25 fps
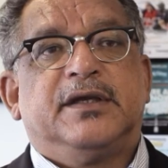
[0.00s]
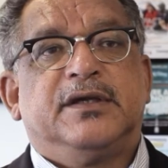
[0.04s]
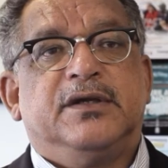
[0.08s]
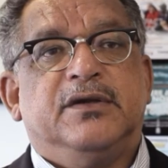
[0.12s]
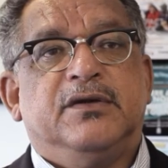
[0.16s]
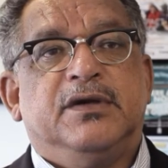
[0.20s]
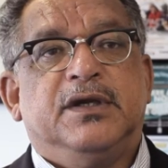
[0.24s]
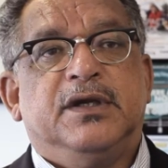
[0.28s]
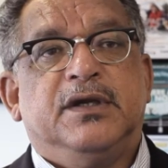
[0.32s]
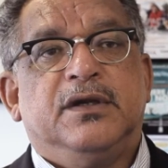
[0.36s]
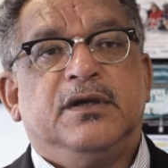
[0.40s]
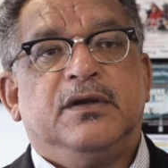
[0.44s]

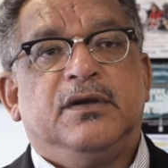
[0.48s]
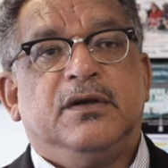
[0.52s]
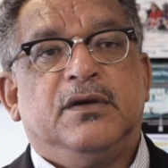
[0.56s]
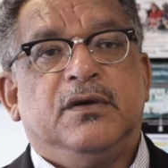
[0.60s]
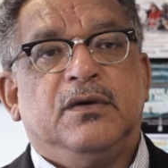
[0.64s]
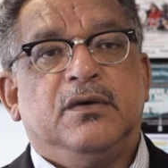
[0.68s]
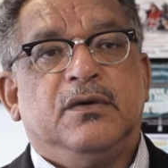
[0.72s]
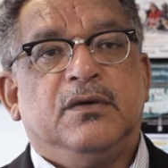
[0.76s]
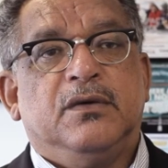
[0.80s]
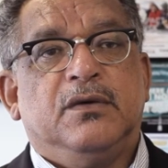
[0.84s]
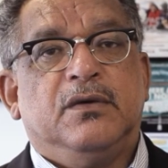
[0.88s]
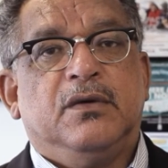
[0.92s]
students
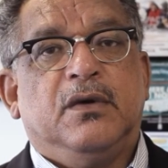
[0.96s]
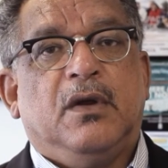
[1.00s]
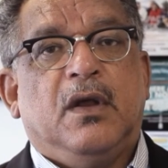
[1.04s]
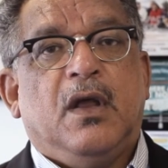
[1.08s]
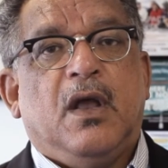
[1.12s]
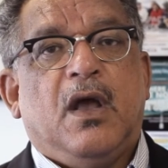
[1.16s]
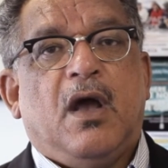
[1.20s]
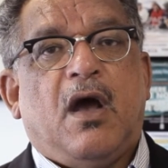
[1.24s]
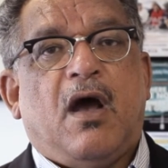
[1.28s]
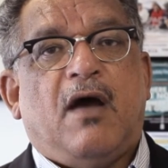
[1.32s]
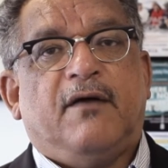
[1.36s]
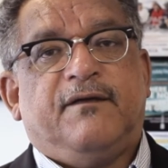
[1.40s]
to
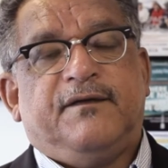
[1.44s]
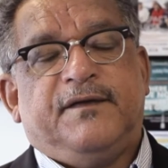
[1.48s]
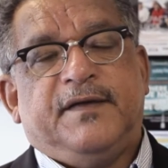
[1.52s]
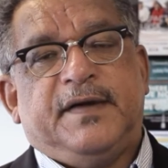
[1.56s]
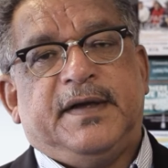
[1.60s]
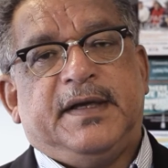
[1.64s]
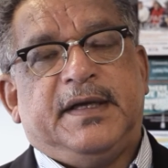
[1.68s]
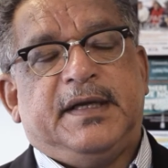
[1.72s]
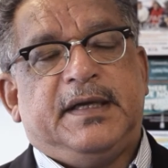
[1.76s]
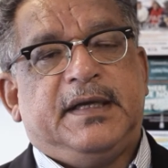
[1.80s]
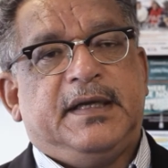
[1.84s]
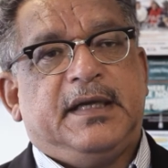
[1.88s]

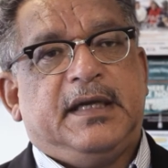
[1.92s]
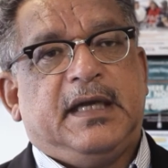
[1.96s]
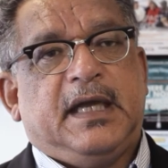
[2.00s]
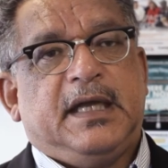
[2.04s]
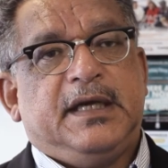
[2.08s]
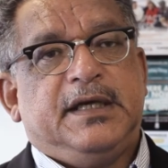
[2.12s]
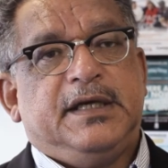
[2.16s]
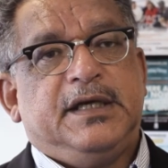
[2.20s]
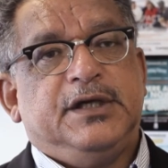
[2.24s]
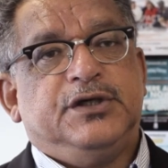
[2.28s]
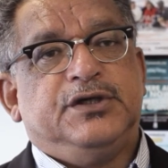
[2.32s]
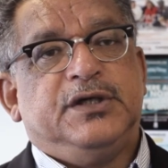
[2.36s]
offer
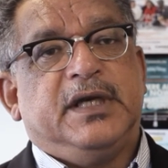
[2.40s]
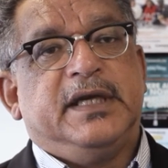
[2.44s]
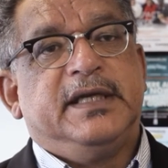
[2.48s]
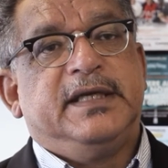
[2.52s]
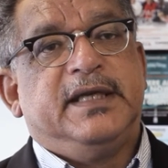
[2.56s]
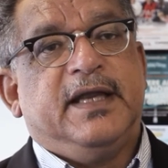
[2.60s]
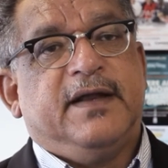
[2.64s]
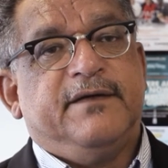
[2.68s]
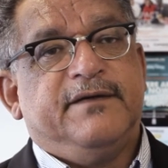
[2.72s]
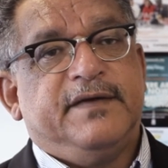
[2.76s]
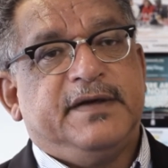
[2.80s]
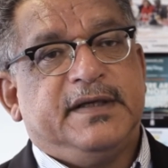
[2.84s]
teaching
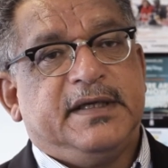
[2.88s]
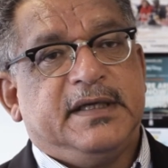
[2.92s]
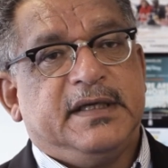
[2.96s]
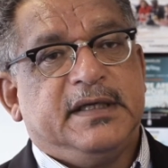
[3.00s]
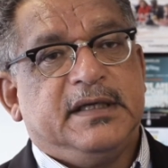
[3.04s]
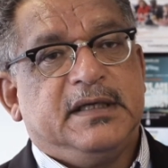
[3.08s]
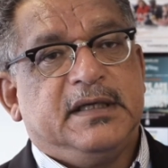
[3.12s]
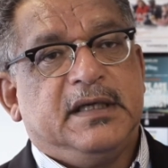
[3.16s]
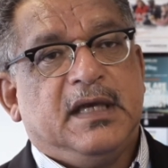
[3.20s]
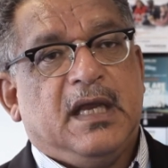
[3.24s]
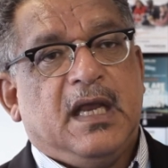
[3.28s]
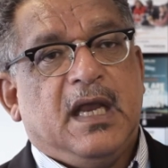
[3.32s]

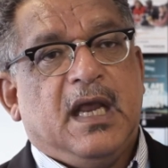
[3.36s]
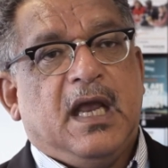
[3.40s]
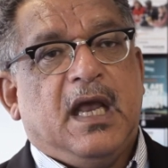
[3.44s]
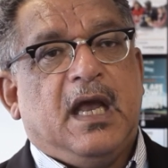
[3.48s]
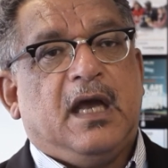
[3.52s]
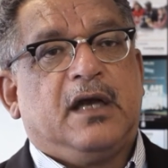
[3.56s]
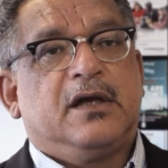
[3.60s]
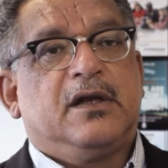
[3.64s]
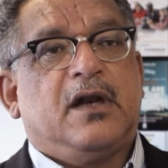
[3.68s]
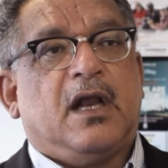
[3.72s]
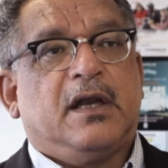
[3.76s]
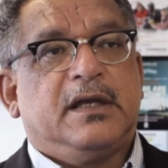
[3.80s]
services
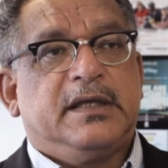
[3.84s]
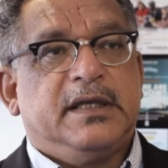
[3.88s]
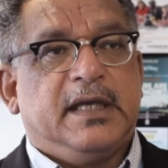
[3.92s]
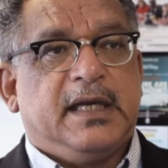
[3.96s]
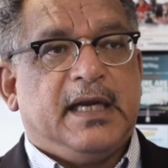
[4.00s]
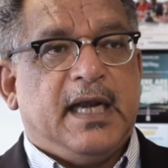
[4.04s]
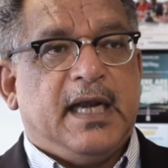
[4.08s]
across the